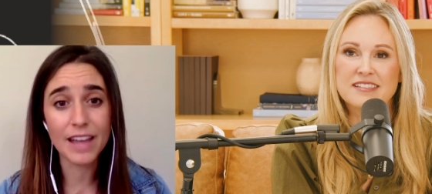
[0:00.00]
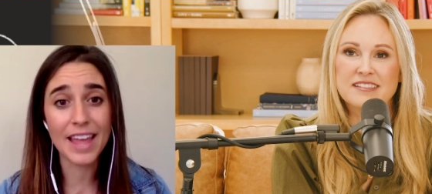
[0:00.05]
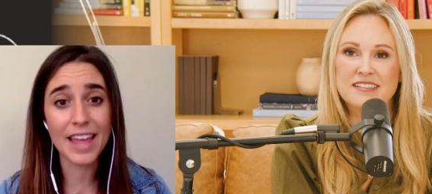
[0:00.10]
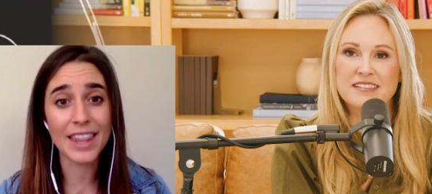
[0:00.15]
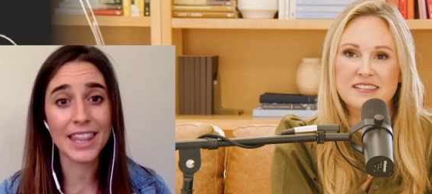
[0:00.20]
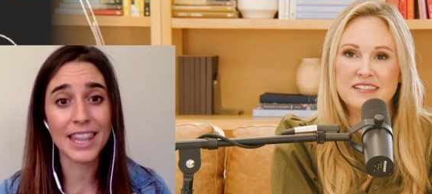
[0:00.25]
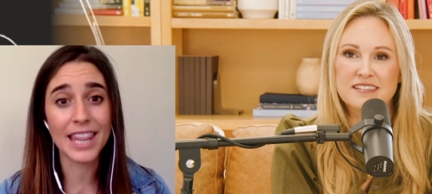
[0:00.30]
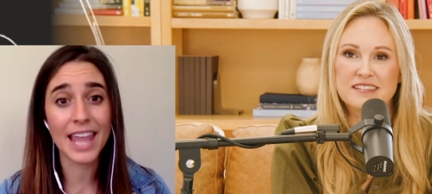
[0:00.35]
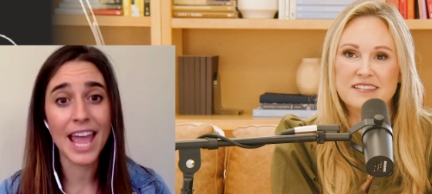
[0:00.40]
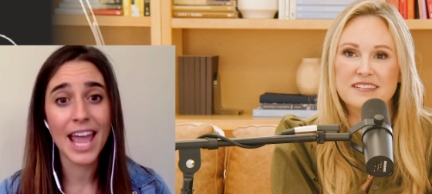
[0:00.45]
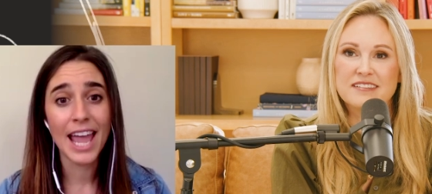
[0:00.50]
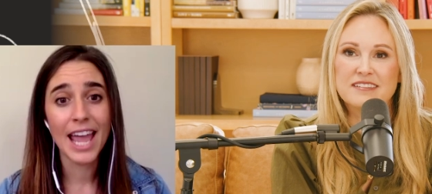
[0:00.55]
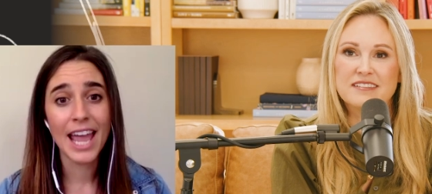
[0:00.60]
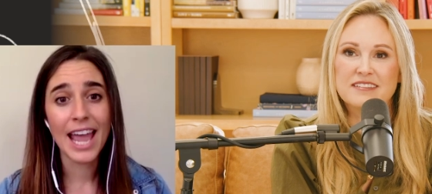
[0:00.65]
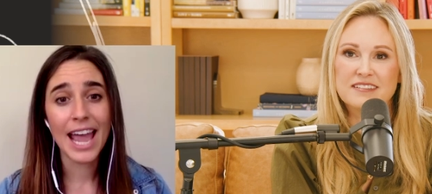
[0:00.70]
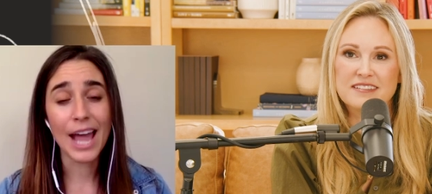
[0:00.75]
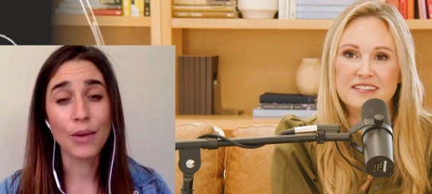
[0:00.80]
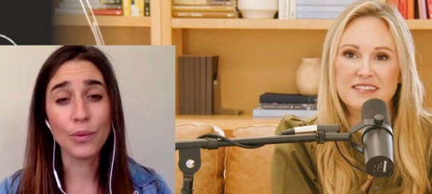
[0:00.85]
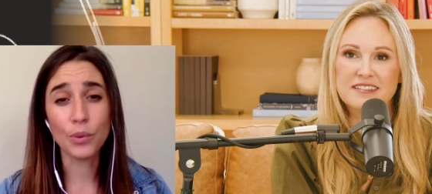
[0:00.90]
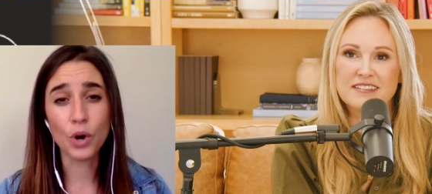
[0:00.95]
Speaker 1: and
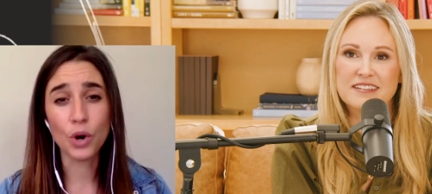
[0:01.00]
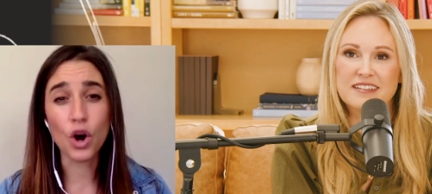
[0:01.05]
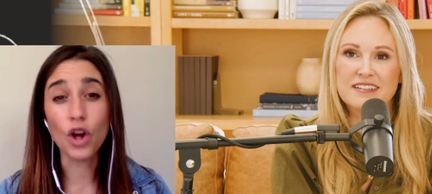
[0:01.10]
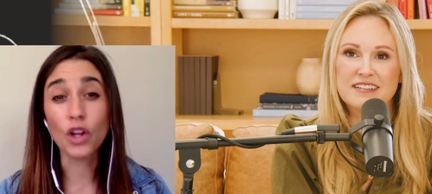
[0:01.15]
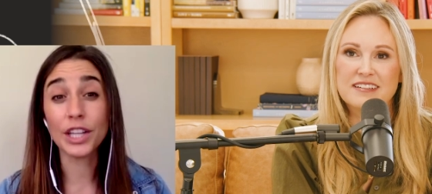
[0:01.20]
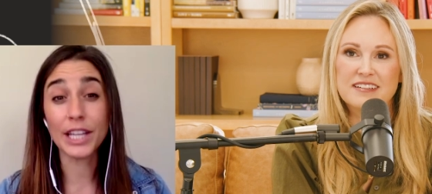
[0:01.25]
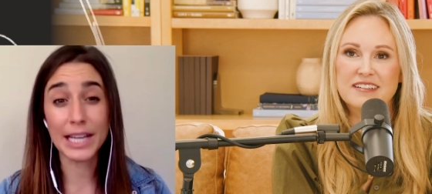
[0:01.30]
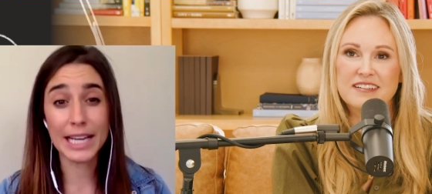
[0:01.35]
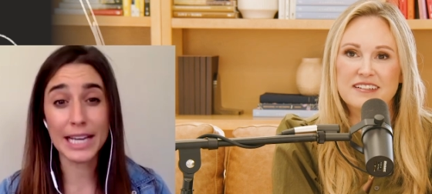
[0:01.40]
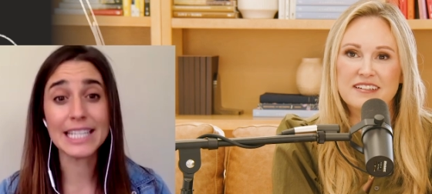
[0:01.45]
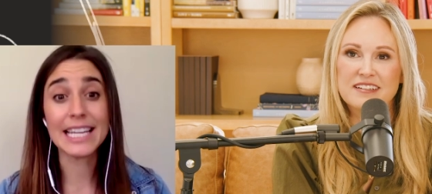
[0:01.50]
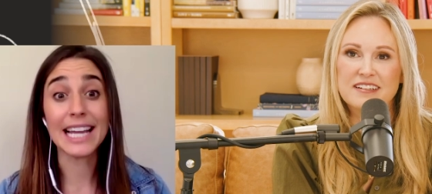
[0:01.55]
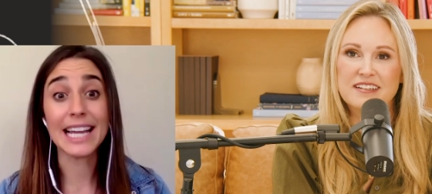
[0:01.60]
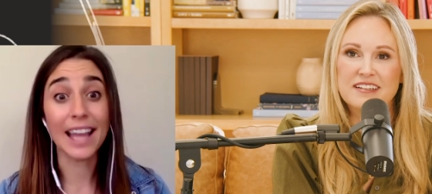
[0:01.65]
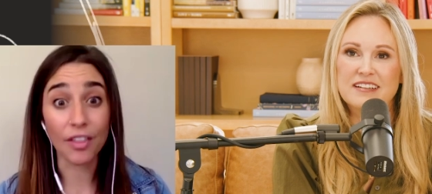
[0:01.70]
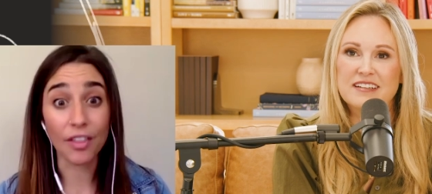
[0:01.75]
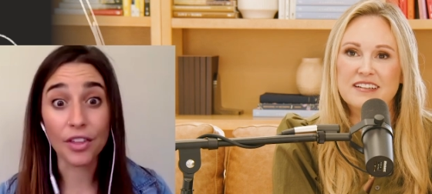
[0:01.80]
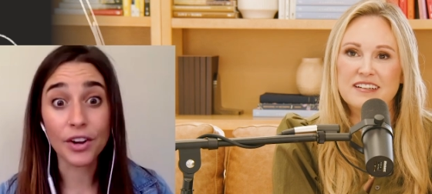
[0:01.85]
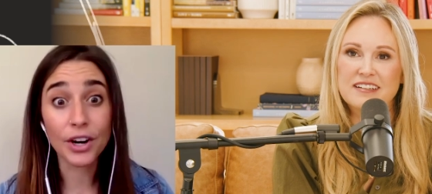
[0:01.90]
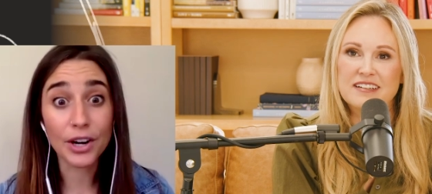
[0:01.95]
and we're all in it
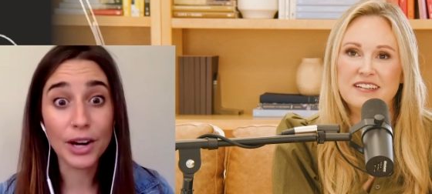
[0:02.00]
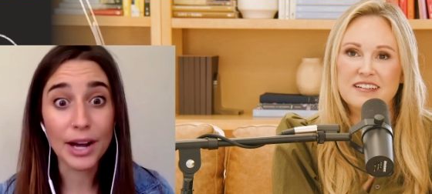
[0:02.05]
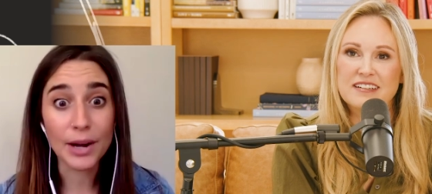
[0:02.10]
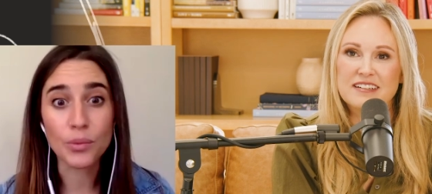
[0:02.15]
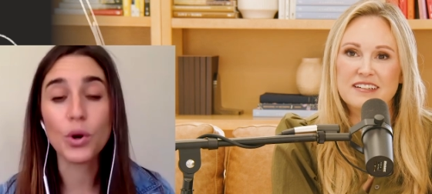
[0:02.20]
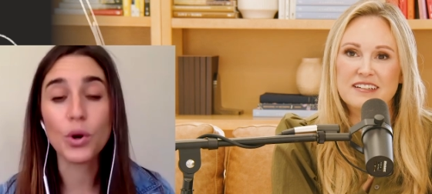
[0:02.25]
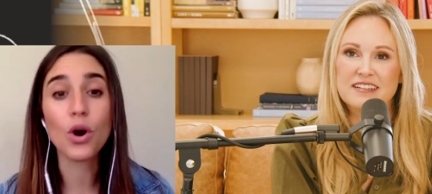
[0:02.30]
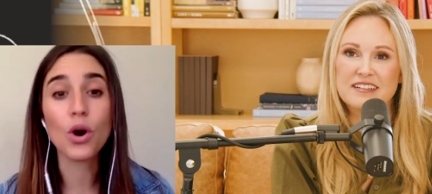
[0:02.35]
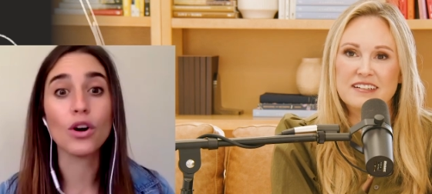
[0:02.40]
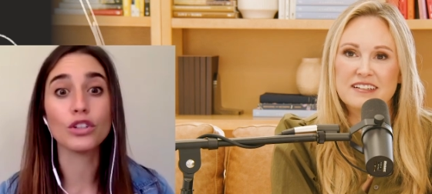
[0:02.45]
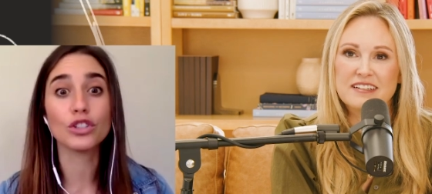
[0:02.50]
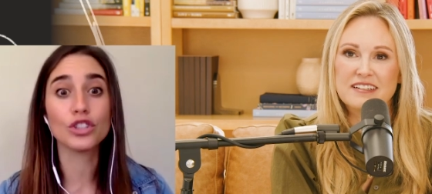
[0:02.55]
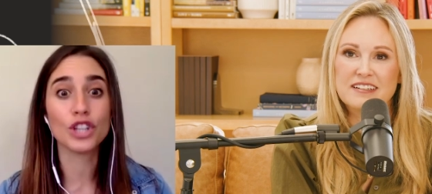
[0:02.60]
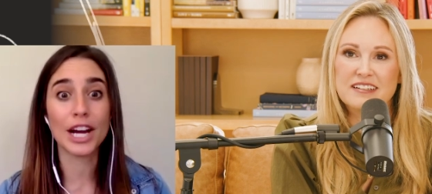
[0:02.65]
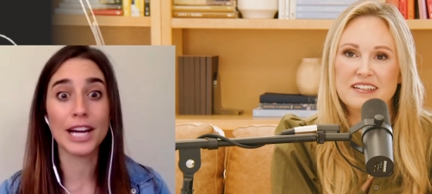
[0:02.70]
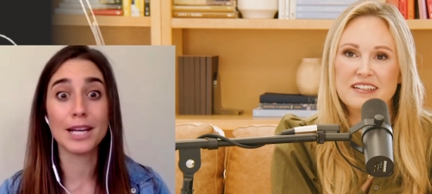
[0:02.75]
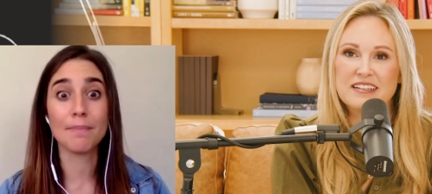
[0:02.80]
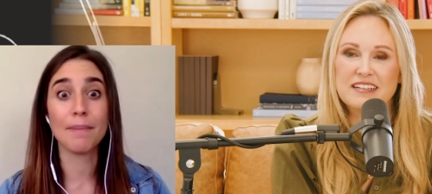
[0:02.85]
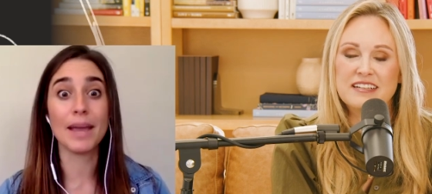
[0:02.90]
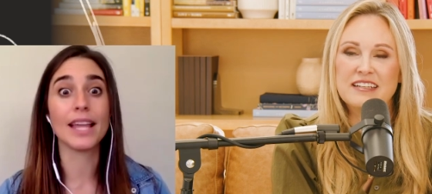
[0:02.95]
together and we're all
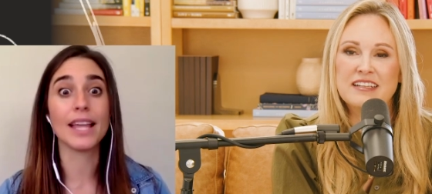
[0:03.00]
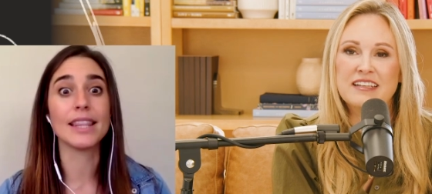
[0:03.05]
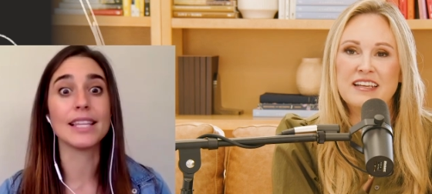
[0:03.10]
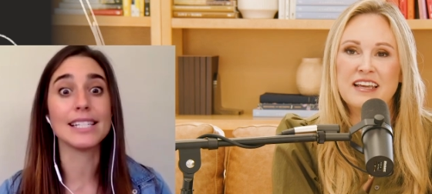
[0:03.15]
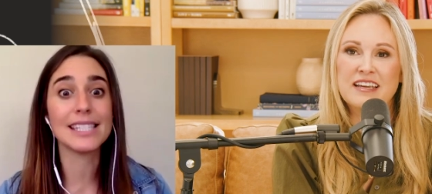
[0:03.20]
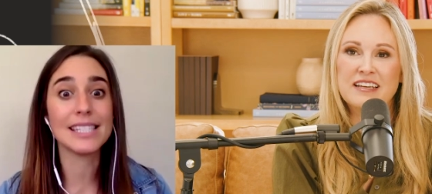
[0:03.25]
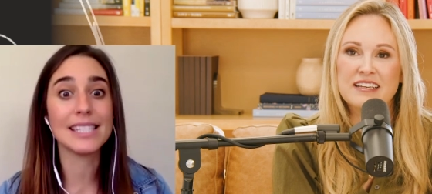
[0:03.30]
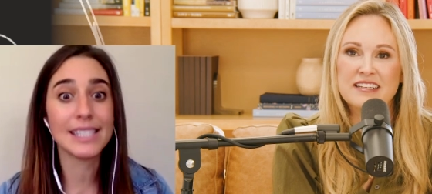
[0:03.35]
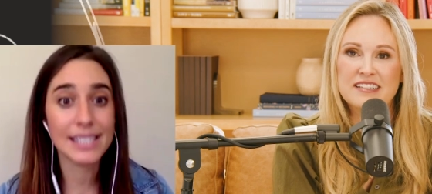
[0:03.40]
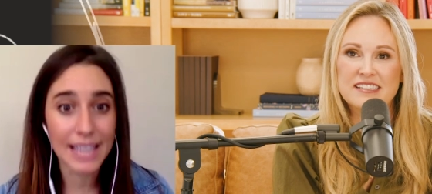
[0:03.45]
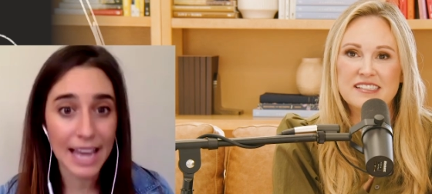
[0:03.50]
trying to make the yes.